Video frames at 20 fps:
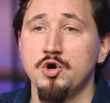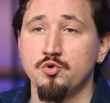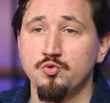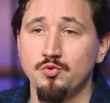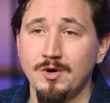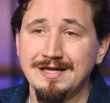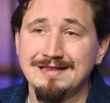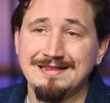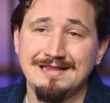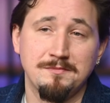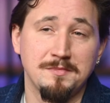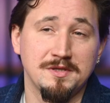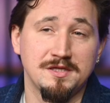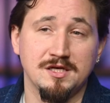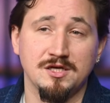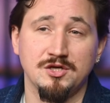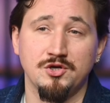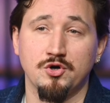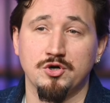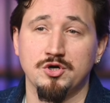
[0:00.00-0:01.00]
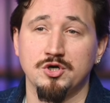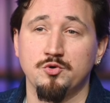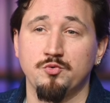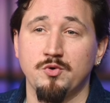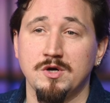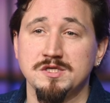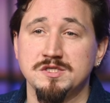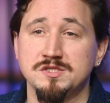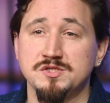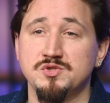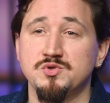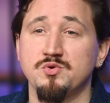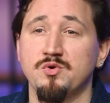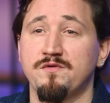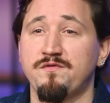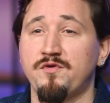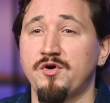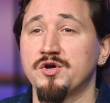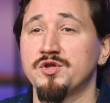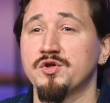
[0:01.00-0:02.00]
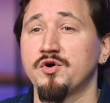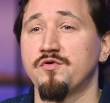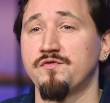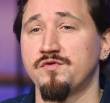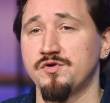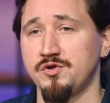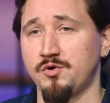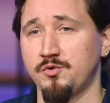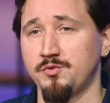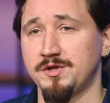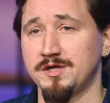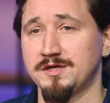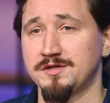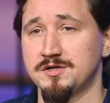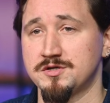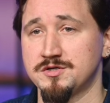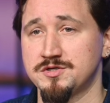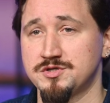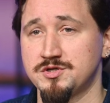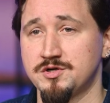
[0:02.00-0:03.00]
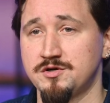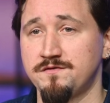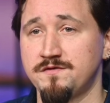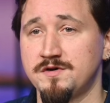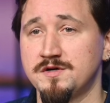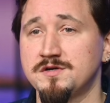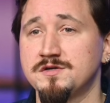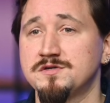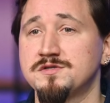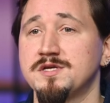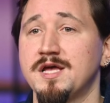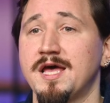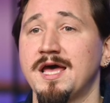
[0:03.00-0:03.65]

rate limiting your requests to avoid overloading their servers,